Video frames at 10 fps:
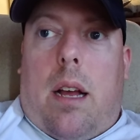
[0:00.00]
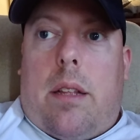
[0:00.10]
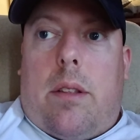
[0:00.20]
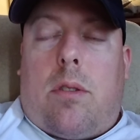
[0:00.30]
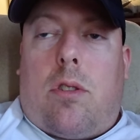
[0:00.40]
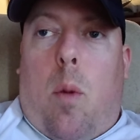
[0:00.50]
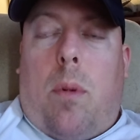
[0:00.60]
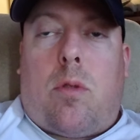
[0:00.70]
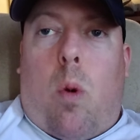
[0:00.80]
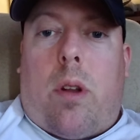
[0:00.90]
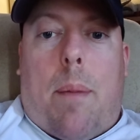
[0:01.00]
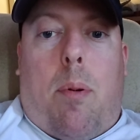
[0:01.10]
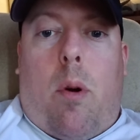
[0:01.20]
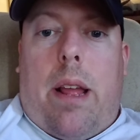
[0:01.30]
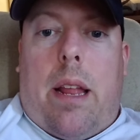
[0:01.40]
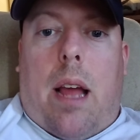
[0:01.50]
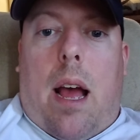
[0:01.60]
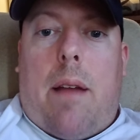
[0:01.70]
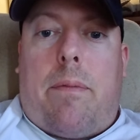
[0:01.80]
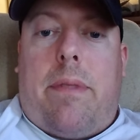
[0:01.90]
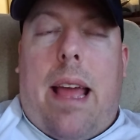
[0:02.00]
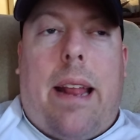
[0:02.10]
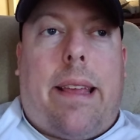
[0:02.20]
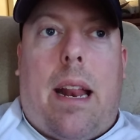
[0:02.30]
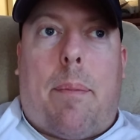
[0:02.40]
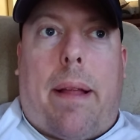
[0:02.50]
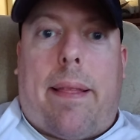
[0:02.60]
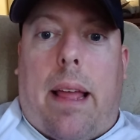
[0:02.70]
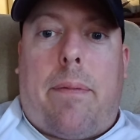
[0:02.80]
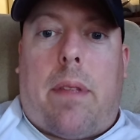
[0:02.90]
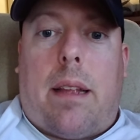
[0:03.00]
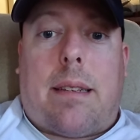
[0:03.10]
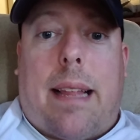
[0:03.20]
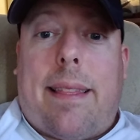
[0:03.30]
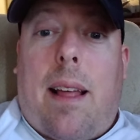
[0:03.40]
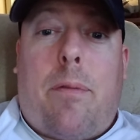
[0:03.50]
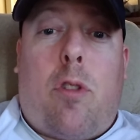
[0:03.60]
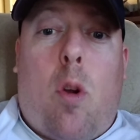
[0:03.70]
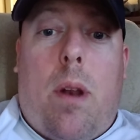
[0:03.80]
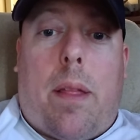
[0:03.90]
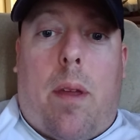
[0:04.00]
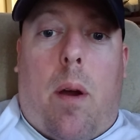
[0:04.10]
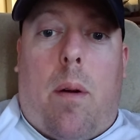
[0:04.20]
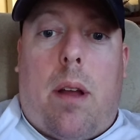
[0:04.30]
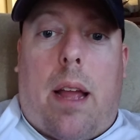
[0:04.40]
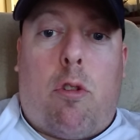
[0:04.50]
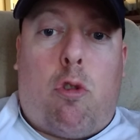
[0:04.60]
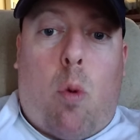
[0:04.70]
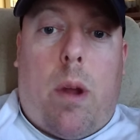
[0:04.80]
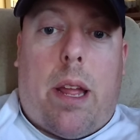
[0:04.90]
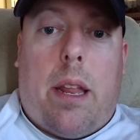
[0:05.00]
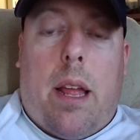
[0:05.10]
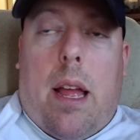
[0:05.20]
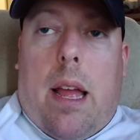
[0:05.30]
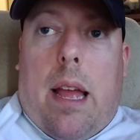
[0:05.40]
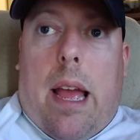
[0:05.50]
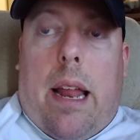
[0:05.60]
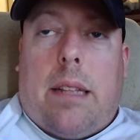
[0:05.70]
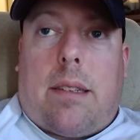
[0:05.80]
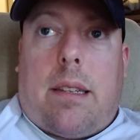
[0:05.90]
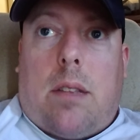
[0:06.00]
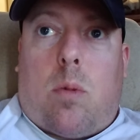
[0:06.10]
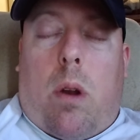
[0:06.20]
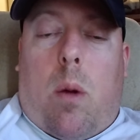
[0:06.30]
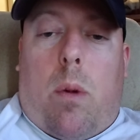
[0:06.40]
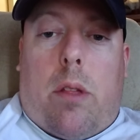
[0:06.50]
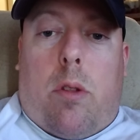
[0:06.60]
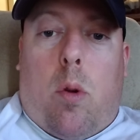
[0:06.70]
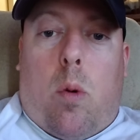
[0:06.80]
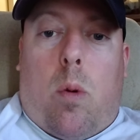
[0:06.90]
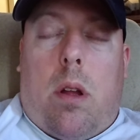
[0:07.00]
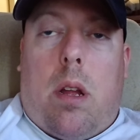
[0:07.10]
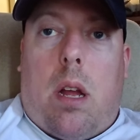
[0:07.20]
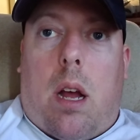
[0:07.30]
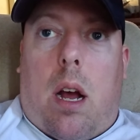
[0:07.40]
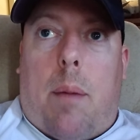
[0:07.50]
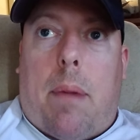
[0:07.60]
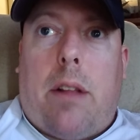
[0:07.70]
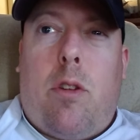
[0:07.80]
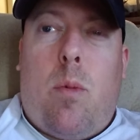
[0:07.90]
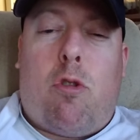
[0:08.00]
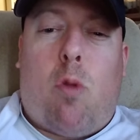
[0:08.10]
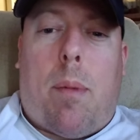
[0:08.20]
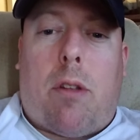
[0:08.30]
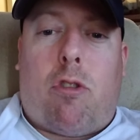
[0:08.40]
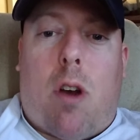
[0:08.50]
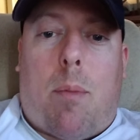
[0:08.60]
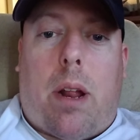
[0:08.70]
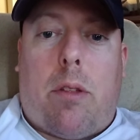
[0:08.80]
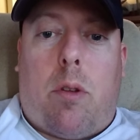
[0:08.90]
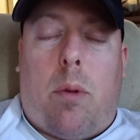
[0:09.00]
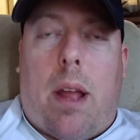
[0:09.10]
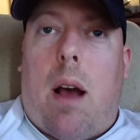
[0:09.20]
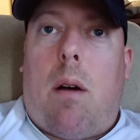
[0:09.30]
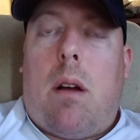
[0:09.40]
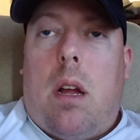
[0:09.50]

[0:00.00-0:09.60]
there's so much work I put in. I've dedicated my life to this. I love doing it, though. I enjoy it, and it's what I want to do. I do enjoy my job, what I do now.